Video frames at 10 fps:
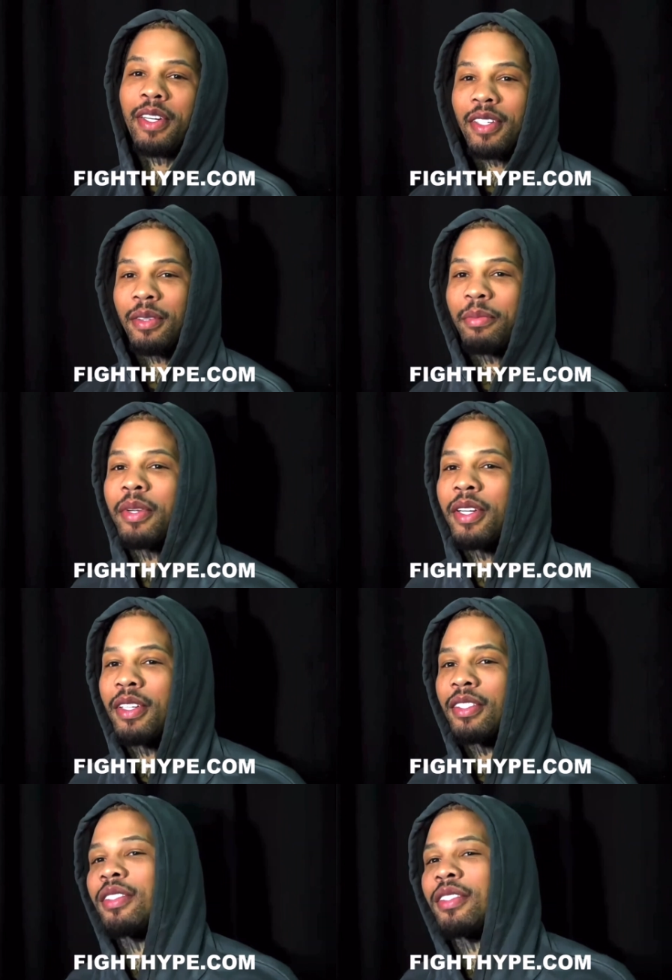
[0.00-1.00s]
been it
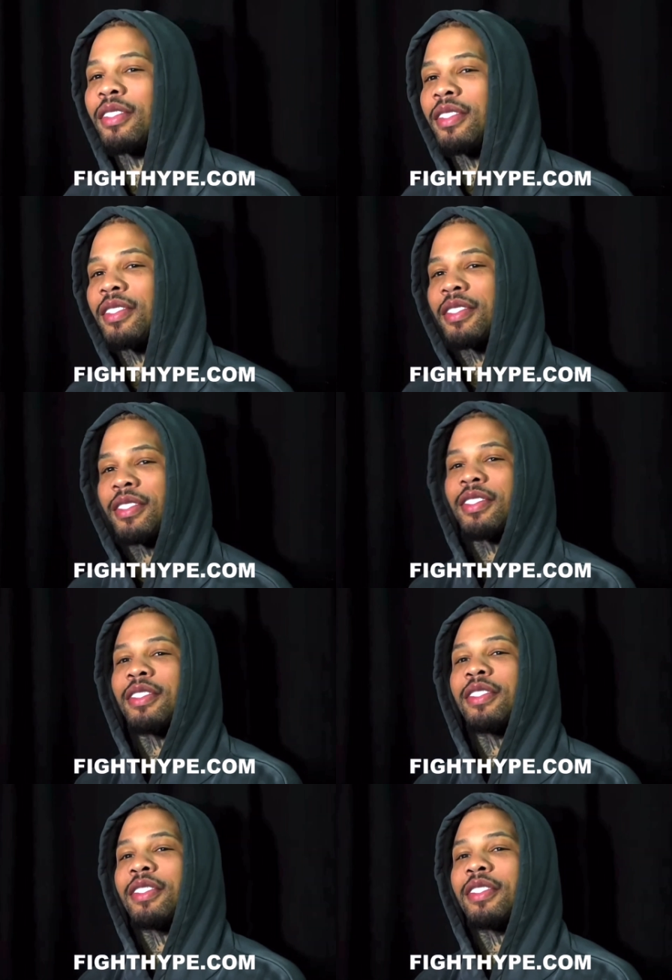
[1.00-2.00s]
been it
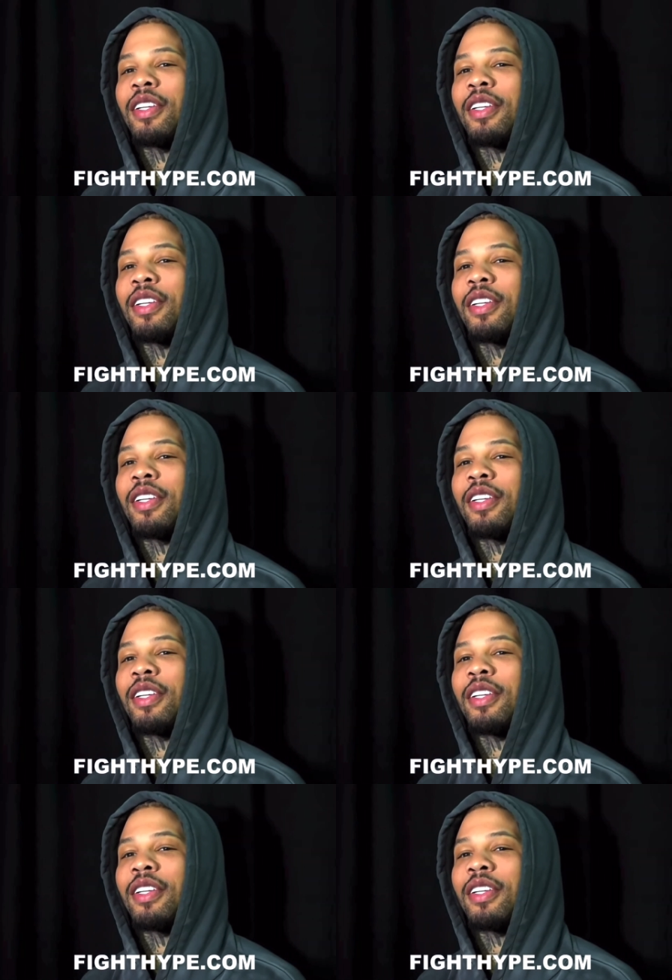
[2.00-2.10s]
been